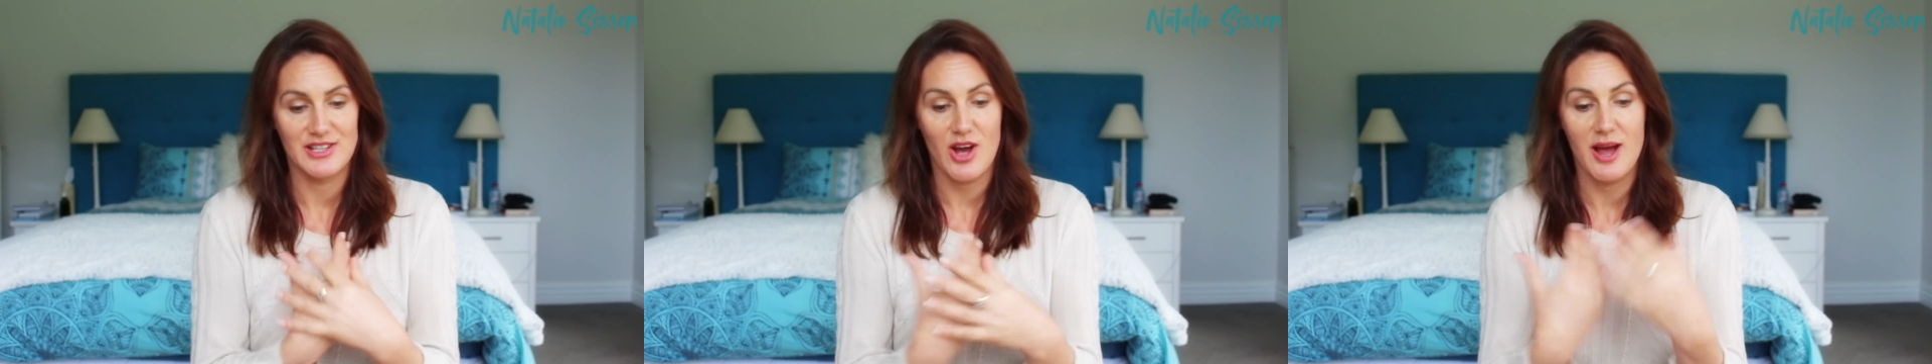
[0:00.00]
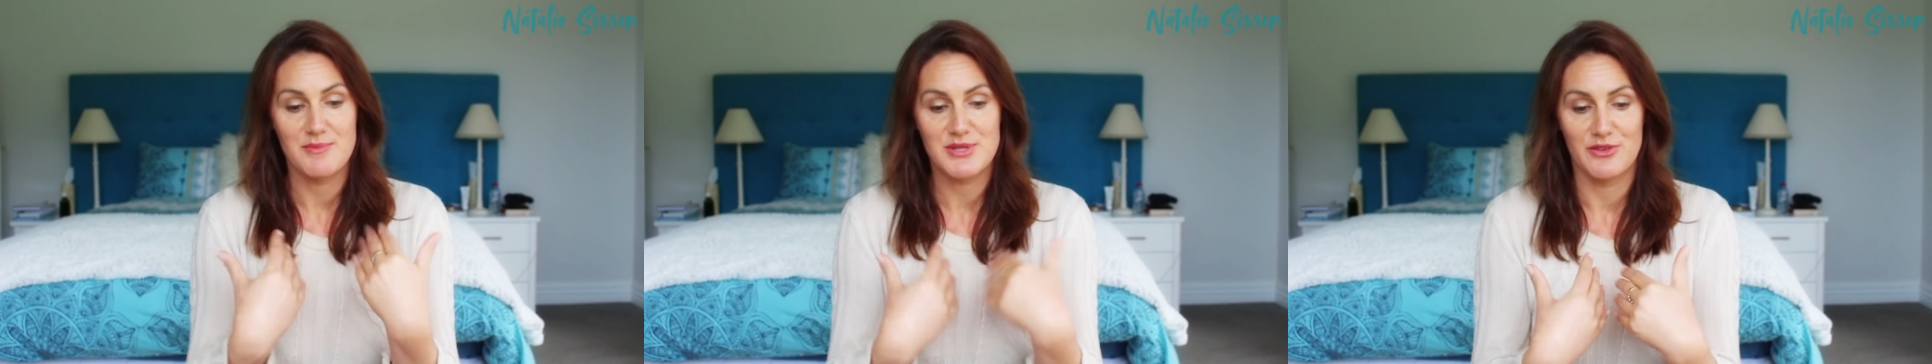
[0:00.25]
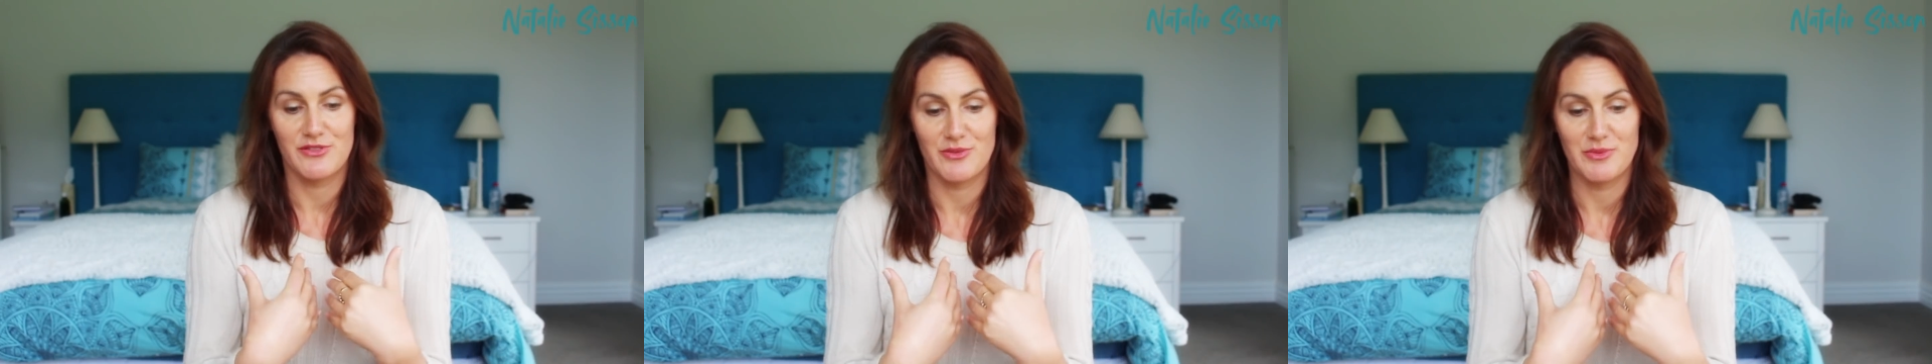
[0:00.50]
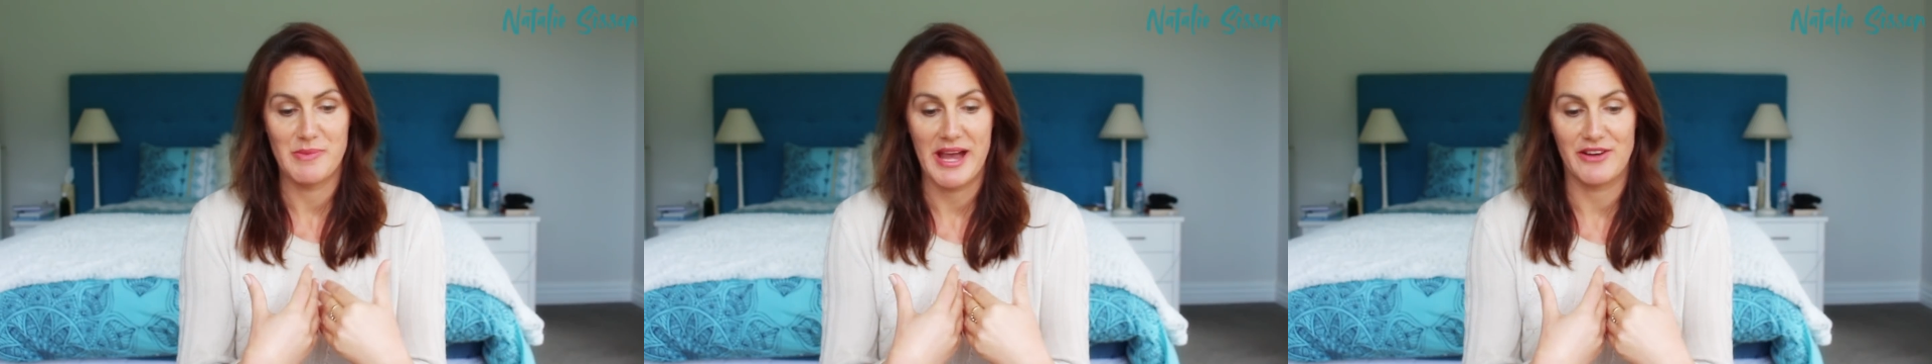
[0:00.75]
I'm sort of
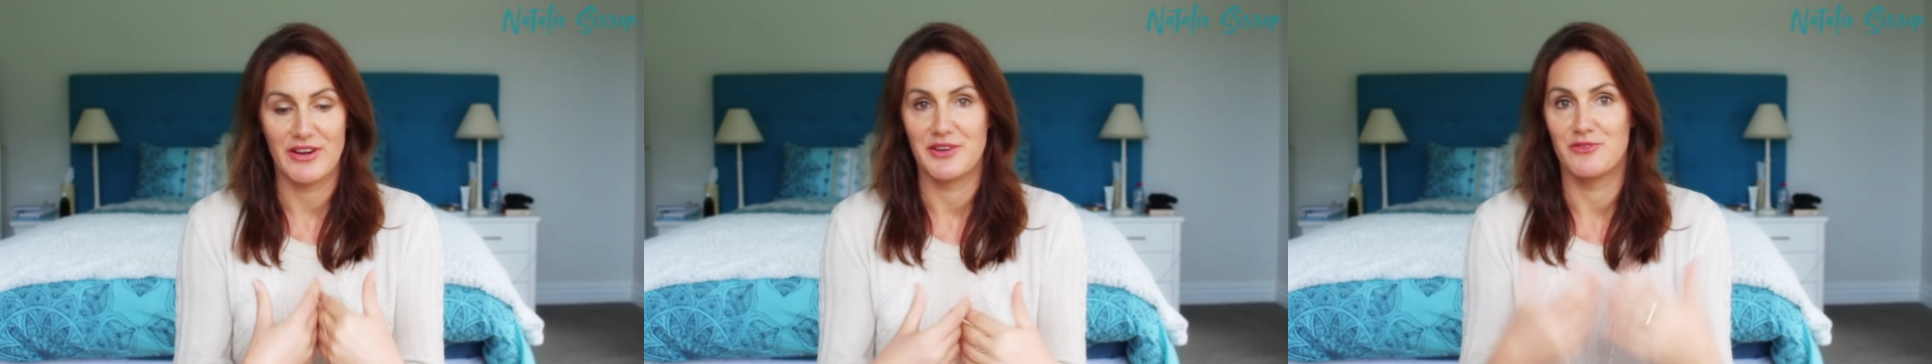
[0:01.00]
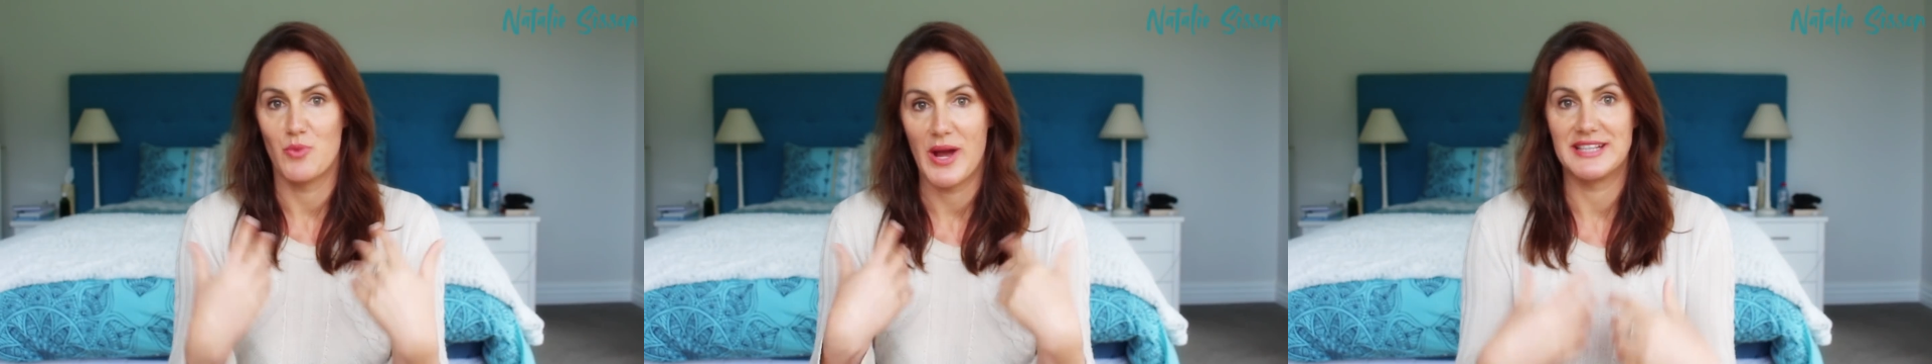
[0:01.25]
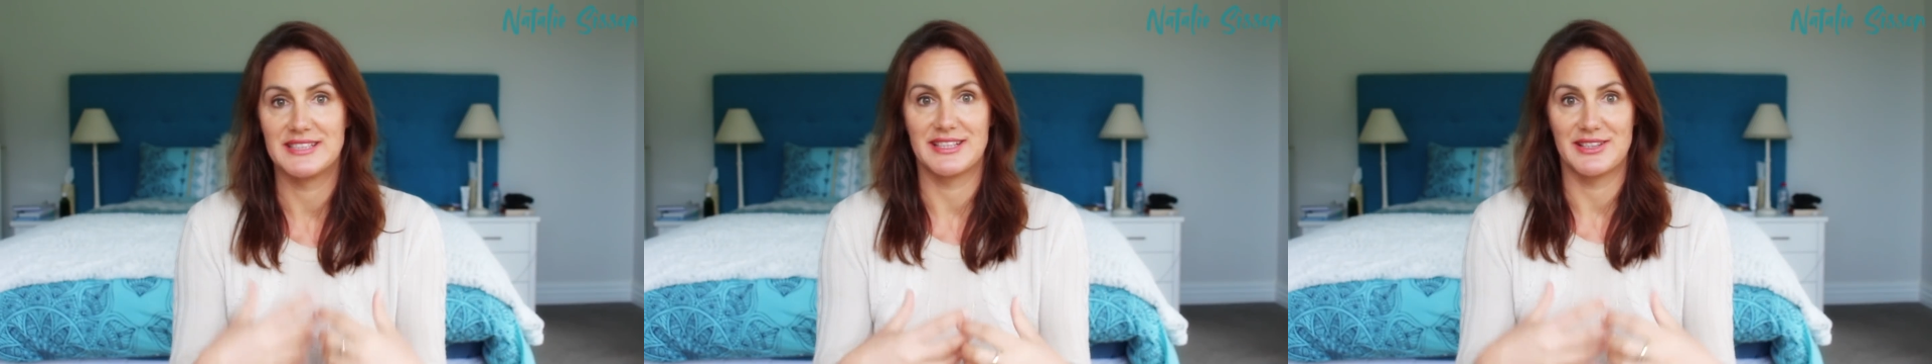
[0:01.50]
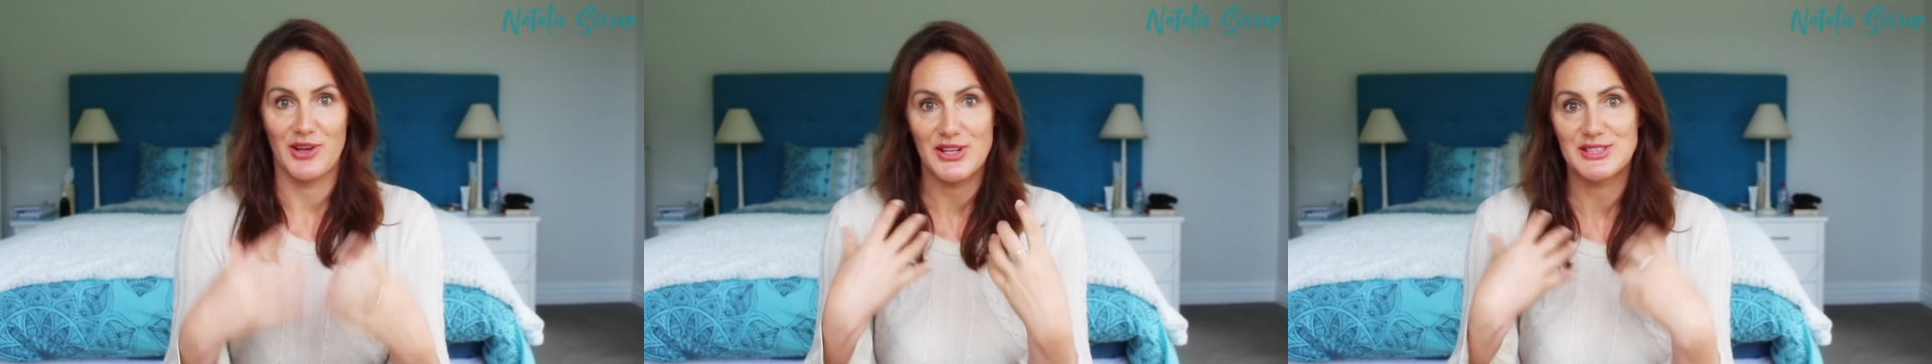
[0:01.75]
from the background of weights
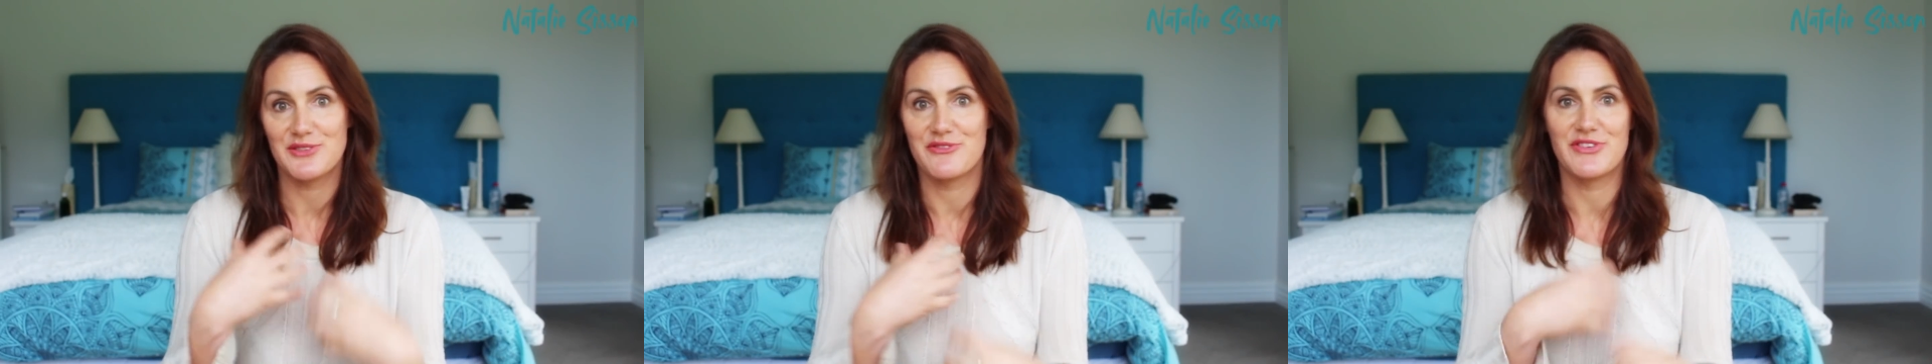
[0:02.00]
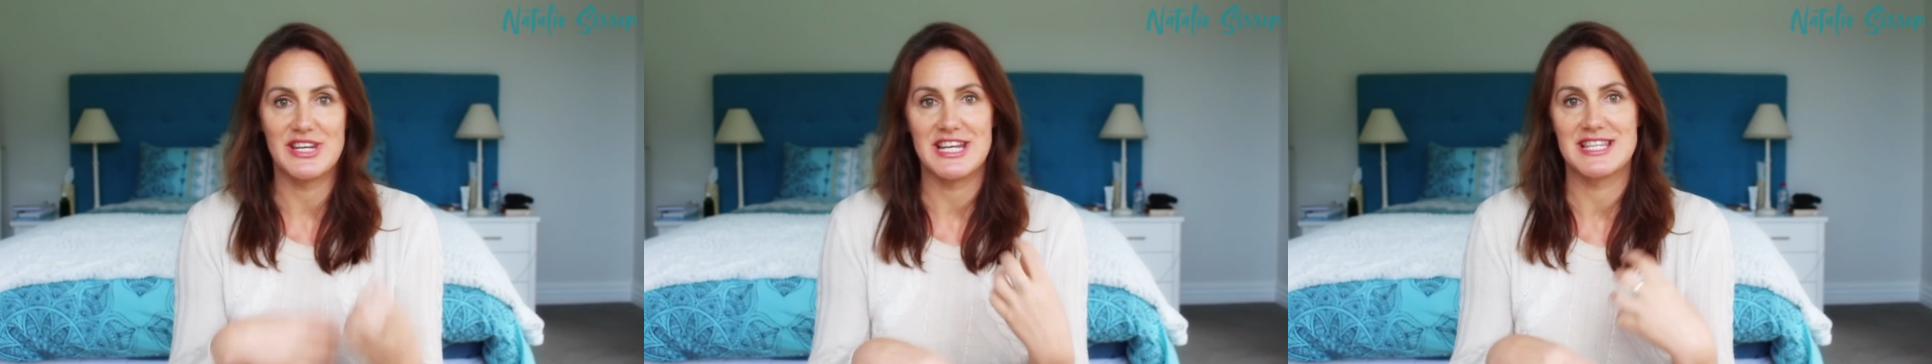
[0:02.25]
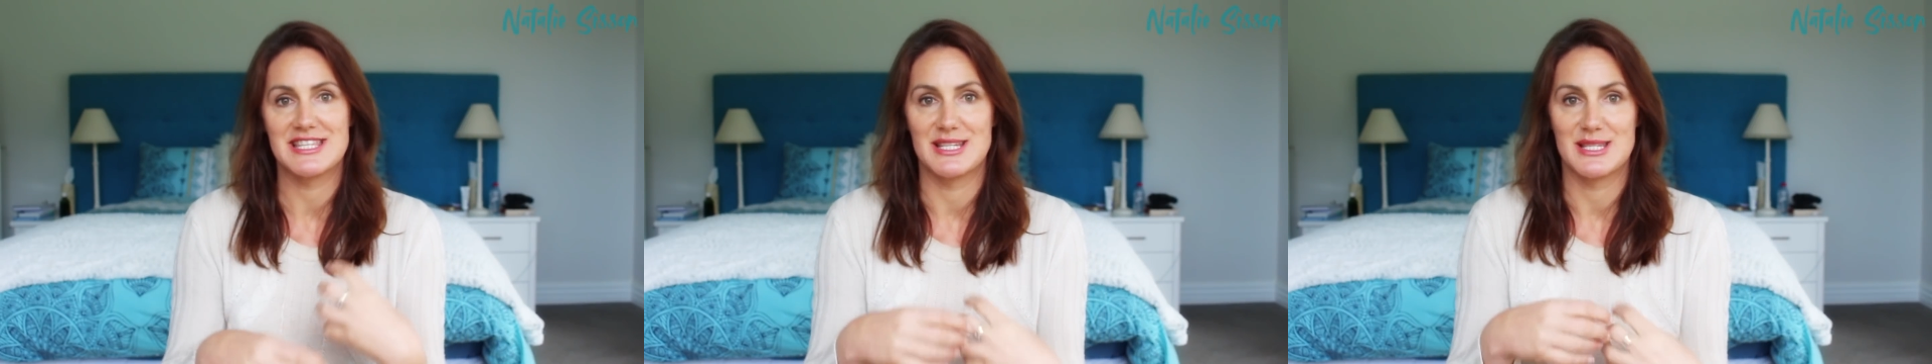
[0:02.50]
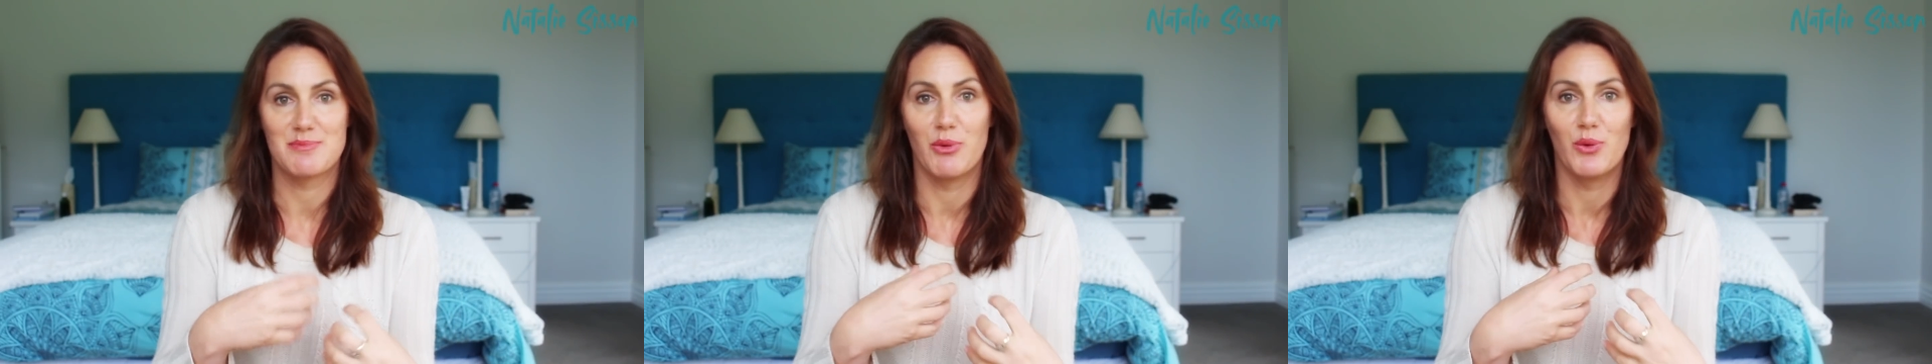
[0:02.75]
and lots of fitness
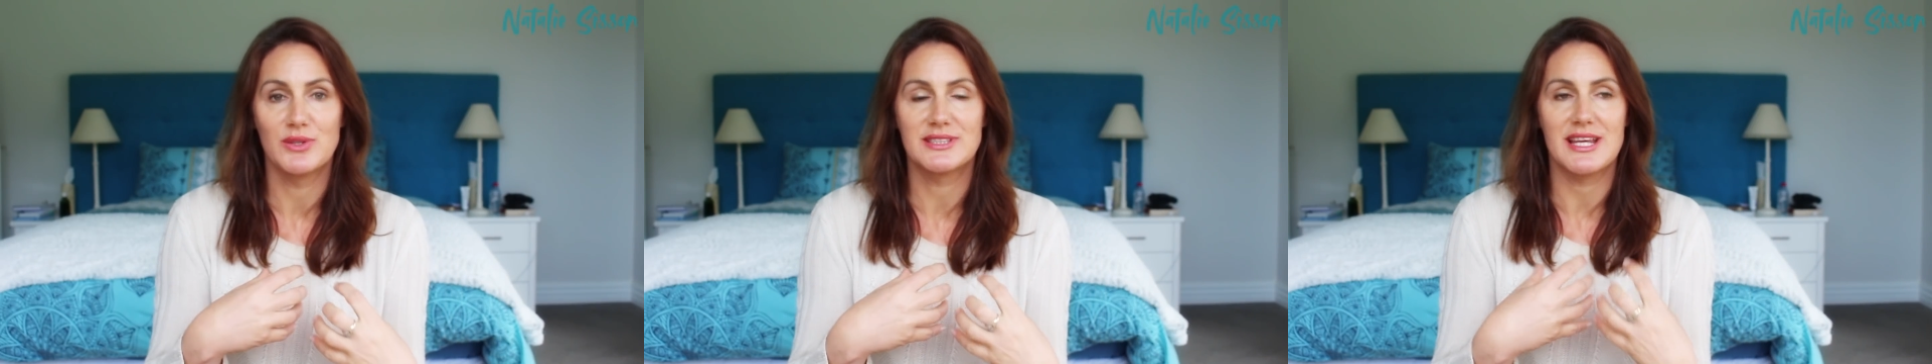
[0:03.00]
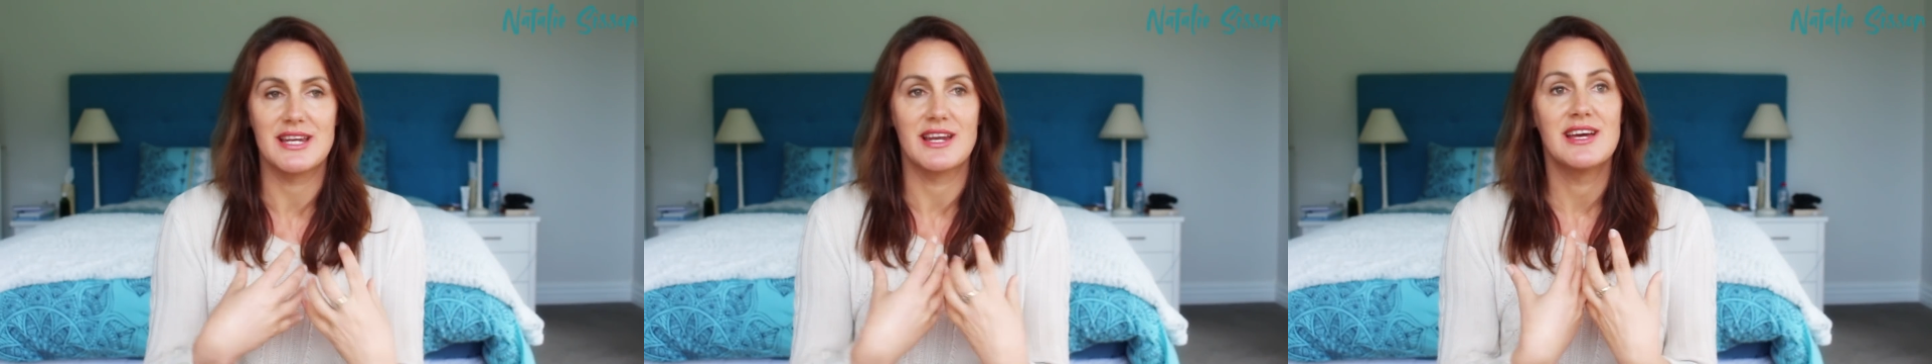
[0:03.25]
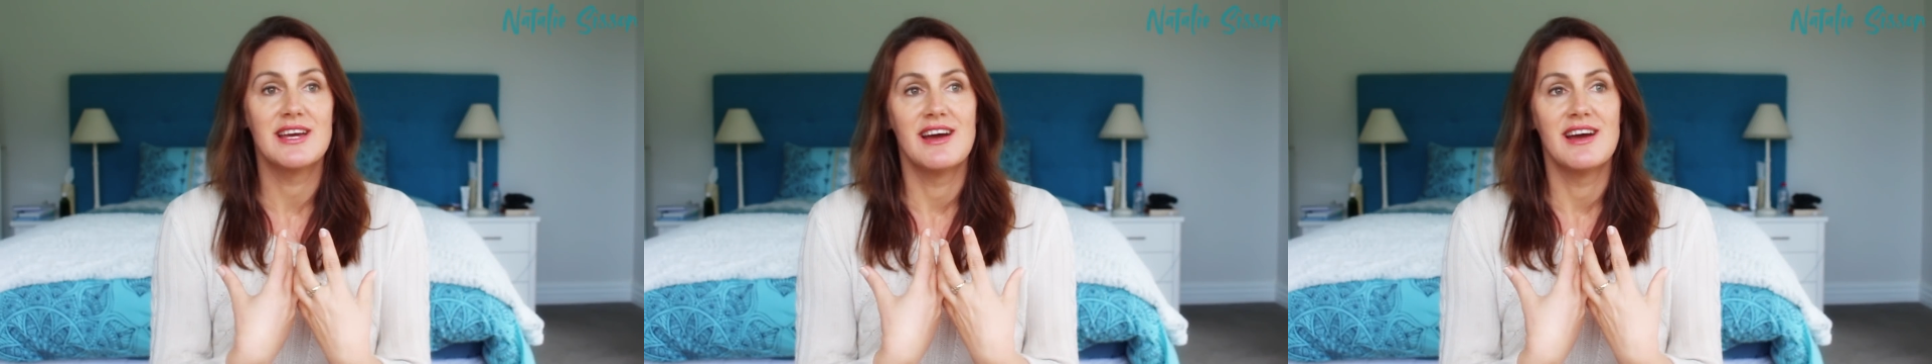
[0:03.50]
and sports, and